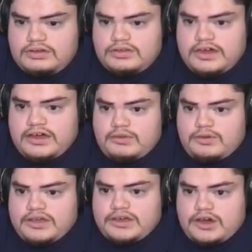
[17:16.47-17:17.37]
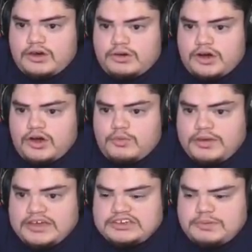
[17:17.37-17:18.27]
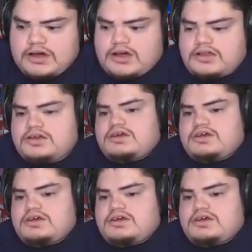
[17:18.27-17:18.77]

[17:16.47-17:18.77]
There we go. Go, baseball.